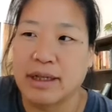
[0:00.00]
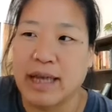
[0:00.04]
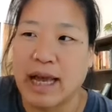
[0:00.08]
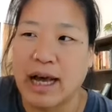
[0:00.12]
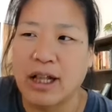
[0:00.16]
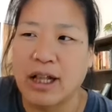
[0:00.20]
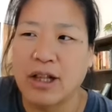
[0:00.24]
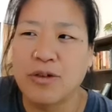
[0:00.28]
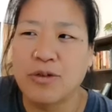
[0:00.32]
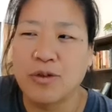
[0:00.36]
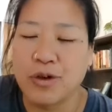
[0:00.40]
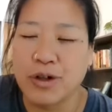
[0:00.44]

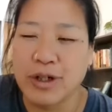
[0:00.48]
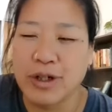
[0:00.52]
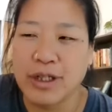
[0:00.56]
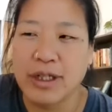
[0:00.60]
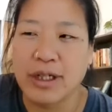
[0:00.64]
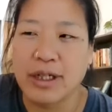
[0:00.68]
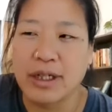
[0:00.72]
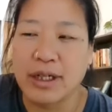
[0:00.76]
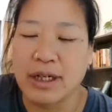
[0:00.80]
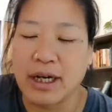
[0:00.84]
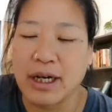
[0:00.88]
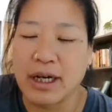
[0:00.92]

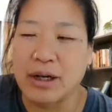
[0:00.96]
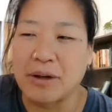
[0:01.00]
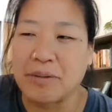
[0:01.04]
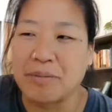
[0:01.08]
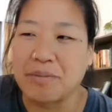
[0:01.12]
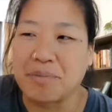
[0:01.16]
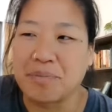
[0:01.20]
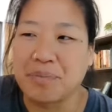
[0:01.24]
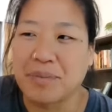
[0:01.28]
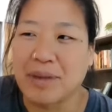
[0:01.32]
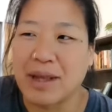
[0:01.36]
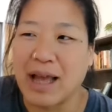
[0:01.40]
California, I
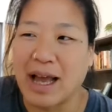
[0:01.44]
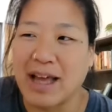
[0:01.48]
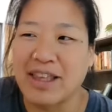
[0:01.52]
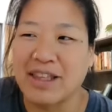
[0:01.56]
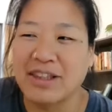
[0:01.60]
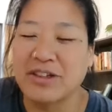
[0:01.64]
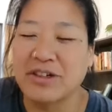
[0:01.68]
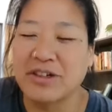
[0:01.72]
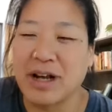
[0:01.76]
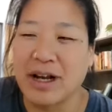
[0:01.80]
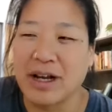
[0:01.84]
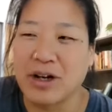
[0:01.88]

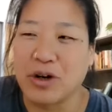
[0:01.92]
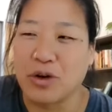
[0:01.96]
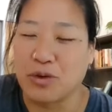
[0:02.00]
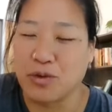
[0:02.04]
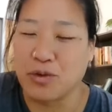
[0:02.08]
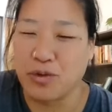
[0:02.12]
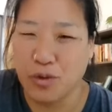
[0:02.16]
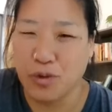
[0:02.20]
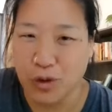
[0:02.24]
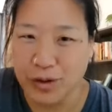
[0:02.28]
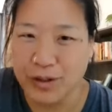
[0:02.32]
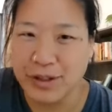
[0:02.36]
think they're not going
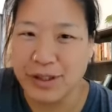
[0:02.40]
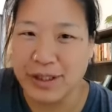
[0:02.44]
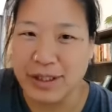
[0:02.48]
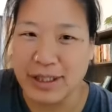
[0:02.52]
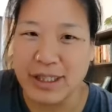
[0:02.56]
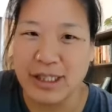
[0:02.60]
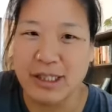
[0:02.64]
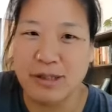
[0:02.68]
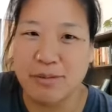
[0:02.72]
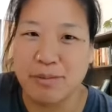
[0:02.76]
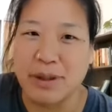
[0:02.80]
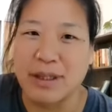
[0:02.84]
to enforce
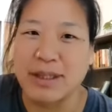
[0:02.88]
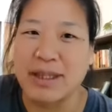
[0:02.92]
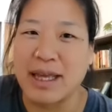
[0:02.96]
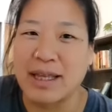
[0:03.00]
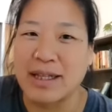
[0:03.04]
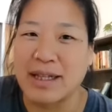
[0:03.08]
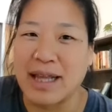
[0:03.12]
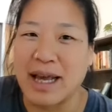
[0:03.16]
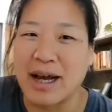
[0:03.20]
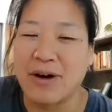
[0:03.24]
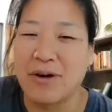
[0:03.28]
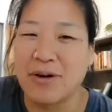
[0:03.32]
this, but
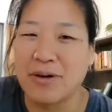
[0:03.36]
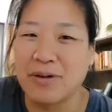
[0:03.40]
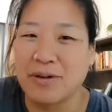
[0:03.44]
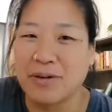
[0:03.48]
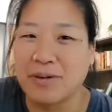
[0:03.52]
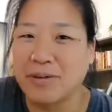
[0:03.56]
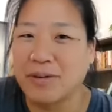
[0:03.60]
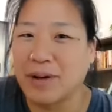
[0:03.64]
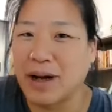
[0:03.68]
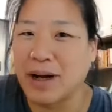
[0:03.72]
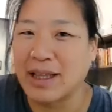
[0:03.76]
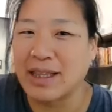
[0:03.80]
they
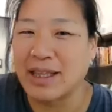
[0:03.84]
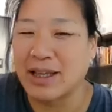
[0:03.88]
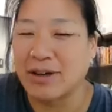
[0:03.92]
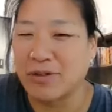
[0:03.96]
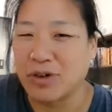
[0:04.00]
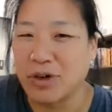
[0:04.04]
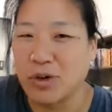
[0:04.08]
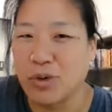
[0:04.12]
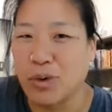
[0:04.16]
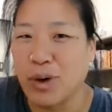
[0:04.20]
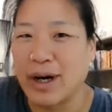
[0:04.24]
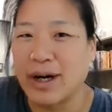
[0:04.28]
now, I
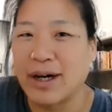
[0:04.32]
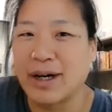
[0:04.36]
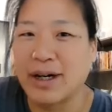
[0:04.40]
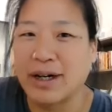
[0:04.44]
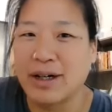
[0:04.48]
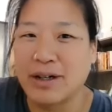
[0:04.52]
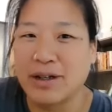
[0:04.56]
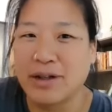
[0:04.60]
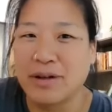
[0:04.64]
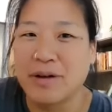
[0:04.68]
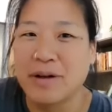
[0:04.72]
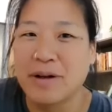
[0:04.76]
think,
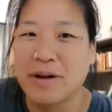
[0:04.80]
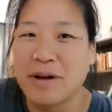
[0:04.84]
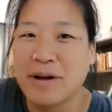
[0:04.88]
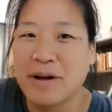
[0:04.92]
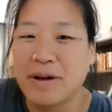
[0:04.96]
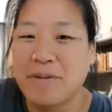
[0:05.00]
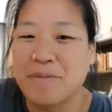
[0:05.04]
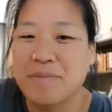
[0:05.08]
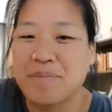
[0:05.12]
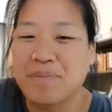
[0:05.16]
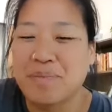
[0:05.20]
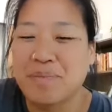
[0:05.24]
require
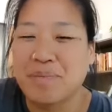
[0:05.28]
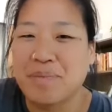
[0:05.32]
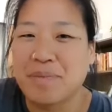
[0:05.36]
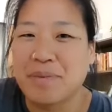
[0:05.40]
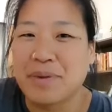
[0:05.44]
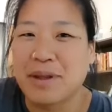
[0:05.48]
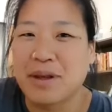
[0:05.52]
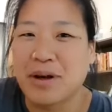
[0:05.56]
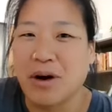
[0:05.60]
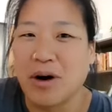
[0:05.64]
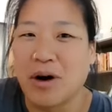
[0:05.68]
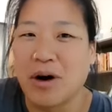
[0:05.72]

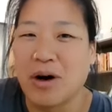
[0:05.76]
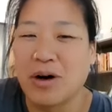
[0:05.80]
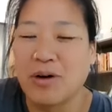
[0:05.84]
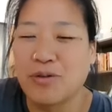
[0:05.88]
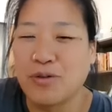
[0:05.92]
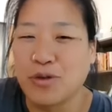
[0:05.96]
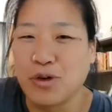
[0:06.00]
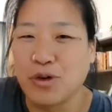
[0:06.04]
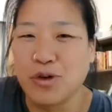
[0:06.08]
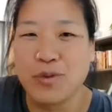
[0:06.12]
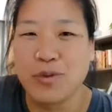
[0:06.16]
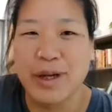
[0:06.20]
all
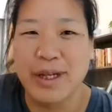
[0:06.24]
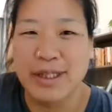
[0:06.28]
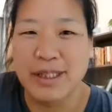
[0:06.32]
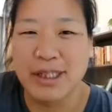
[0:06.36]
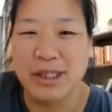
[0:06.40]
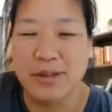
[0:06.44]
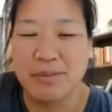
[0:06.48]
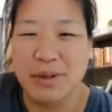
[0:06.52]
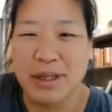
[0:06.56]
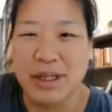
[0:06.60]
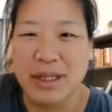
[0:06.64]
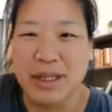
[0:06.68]
food
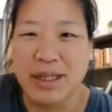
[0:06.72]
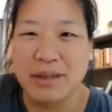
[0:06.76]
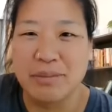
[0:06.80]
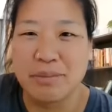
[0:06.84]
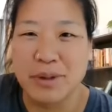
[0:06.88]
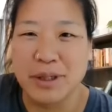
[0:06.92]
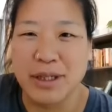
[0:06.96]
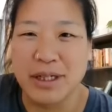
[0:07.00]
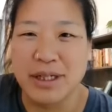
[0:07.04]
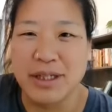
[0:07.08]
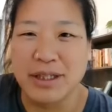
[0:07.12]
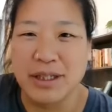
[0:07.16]
waste to
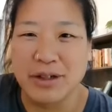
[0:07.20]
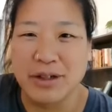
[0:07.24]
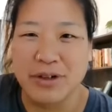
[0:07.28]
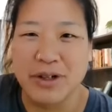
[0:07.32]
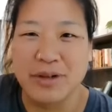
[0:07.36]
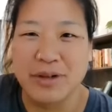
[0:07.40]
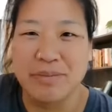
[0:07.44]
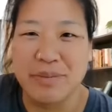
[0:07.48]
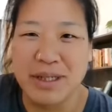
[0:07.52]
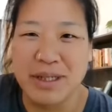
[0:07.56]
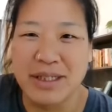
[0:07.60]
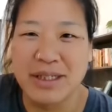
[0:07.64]
be put in the
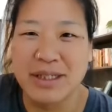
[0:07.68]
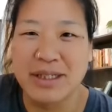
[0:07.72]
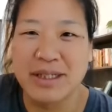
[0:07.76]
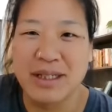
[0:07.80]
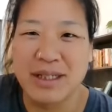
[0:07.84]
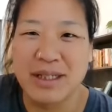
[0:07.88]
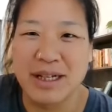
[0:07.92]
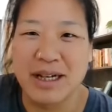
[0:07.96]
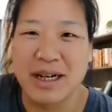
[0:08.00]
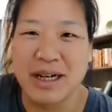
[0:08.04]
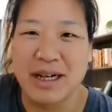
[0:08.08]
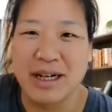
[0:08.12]
green
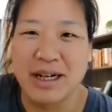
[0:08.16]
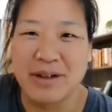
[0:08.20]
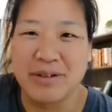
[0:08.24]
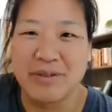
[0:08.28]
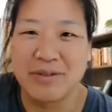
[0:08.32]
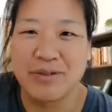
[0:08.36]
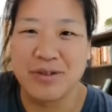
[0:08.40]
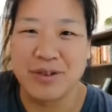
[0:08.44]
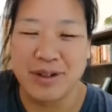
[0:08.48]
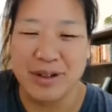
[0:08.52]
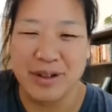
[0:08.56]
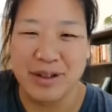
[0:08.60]
bin
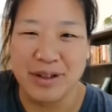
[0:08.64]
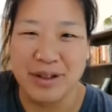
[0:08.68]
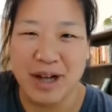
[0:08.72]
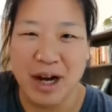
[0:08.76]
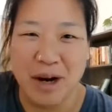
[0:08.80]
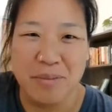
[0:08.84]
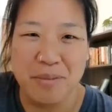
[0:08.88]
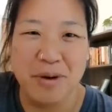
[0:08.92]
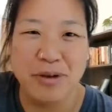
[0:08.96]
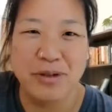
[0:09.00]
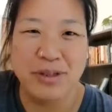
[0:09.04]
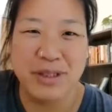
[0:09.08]
for
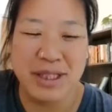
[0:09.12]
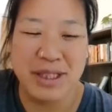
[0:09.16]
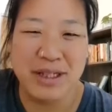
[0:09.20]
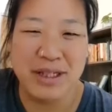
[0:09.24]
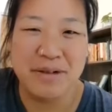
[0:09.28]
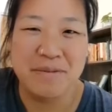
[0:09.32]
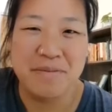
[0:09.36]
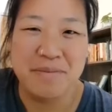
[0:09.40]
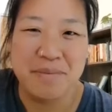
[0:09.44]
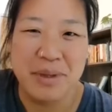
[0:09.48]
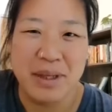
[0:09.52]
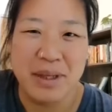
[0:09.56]
composting.